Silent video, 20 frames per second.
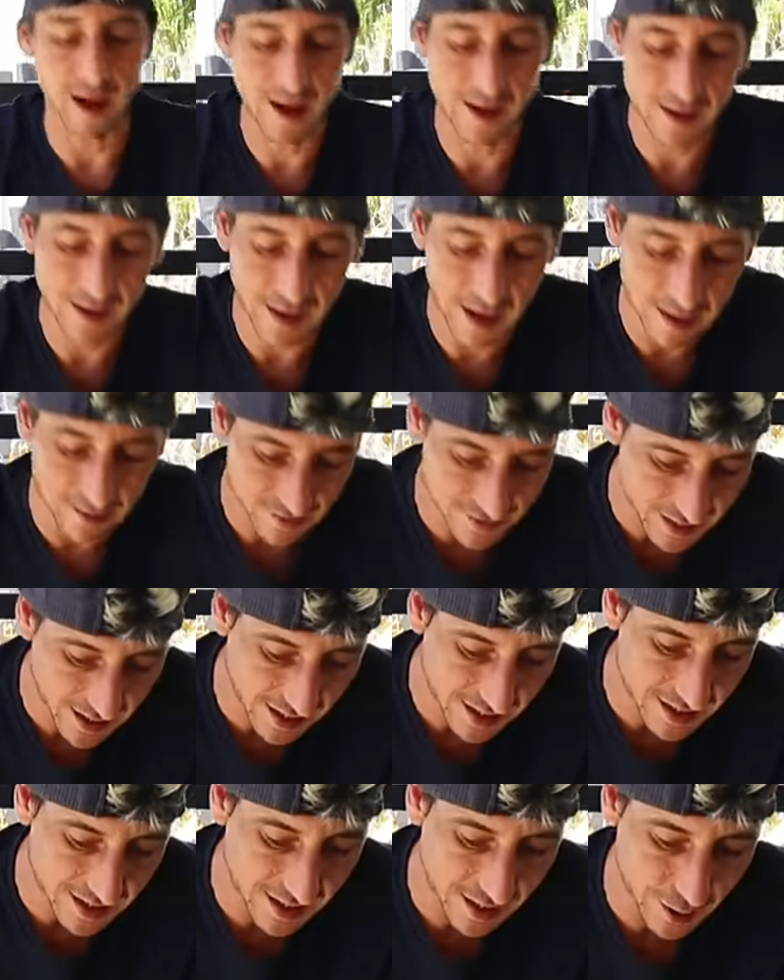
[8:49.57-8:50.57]
back out of
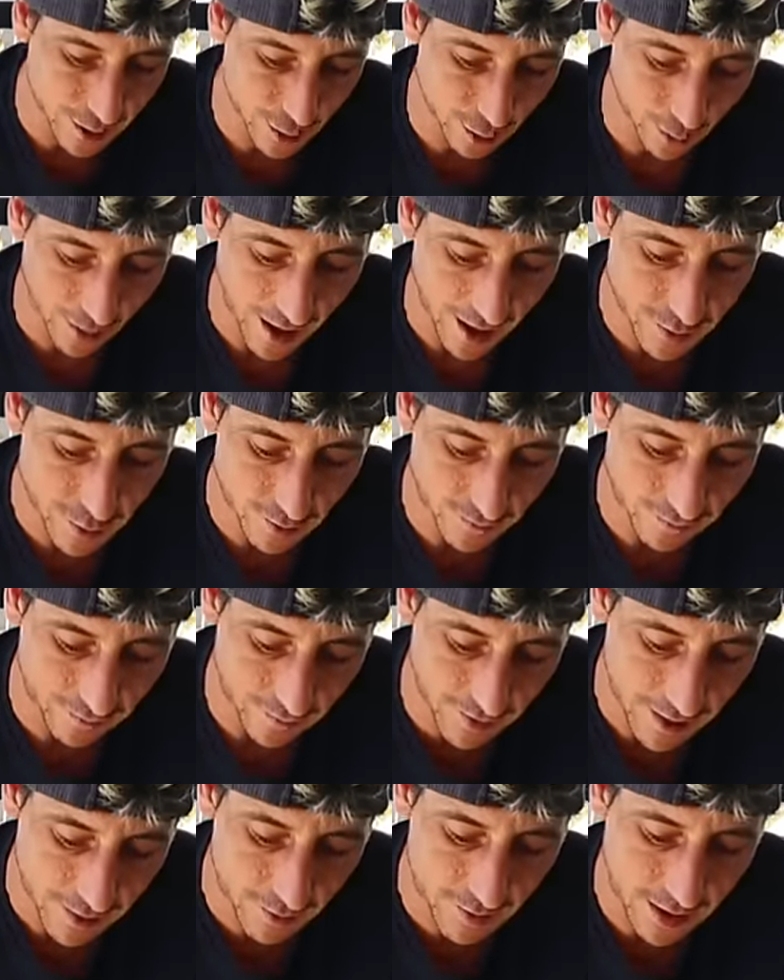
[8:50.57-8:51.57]
60 scratch.
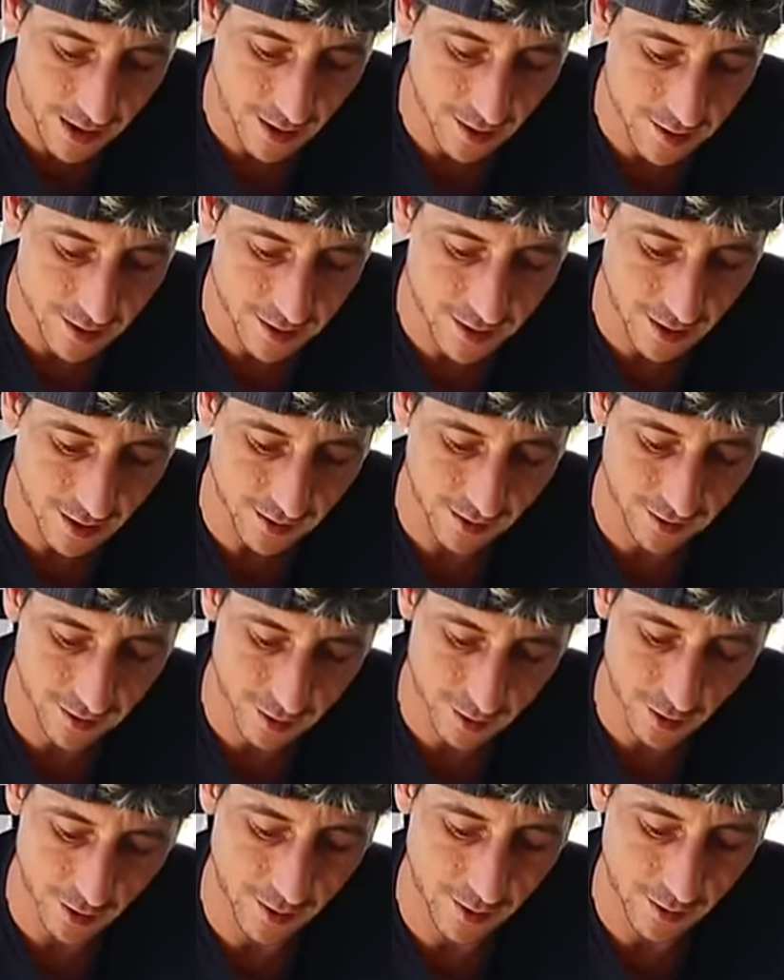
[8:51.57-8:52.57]
Very solid
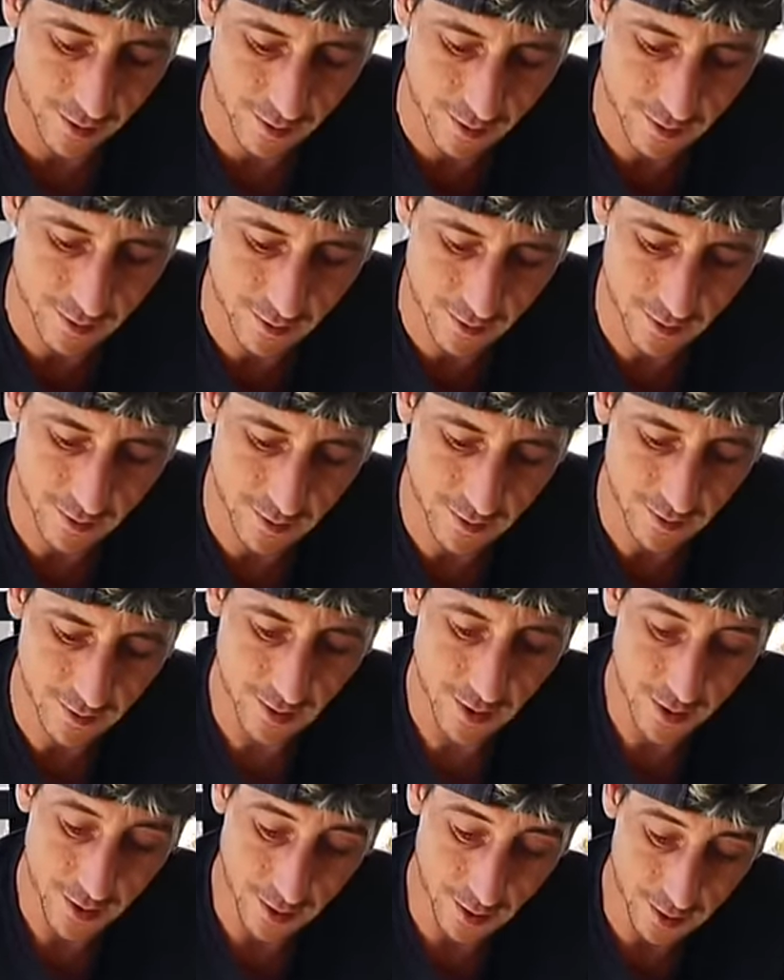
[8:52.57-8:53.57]
start.
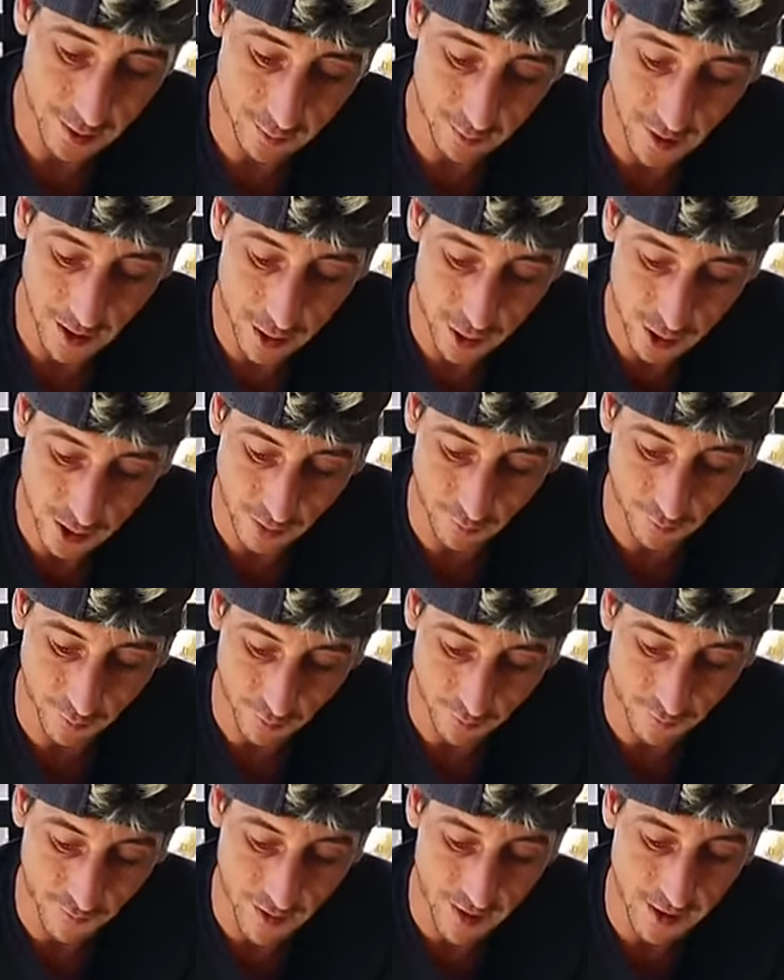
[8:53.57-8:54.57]
Especially if
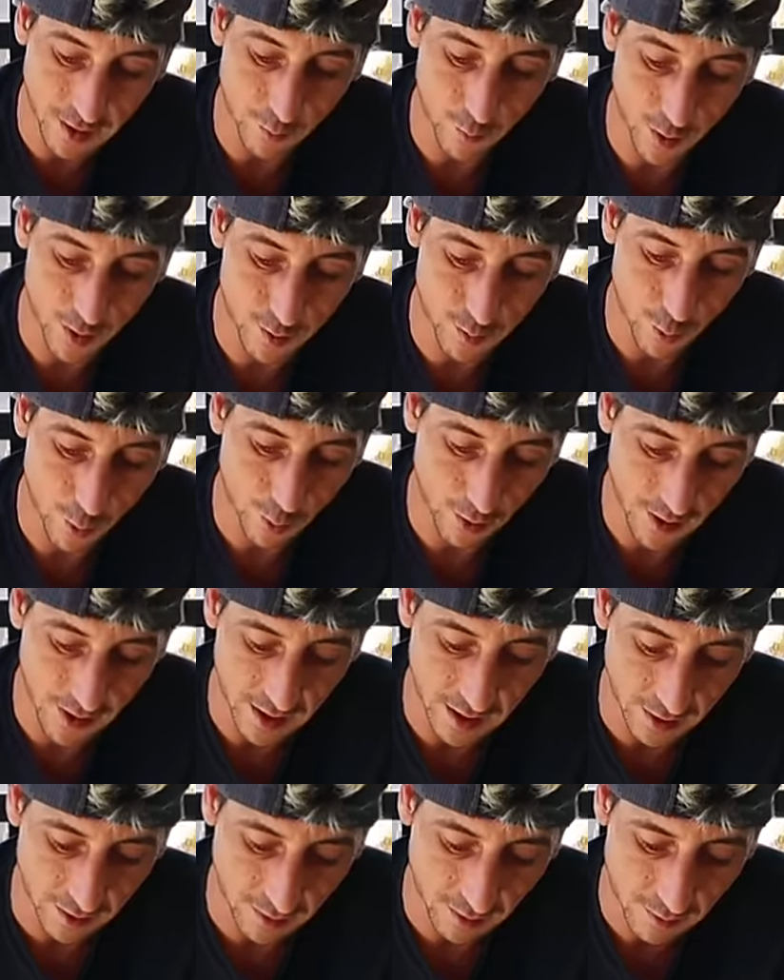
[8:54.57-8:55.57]
we're finding one more
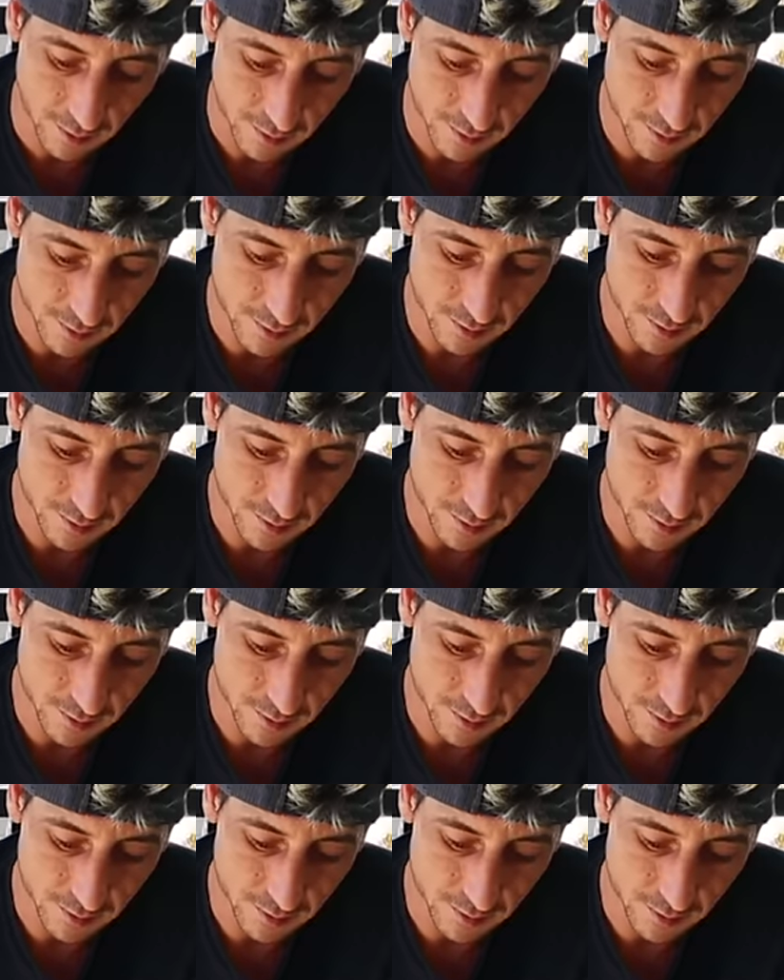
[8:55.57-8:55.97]
here.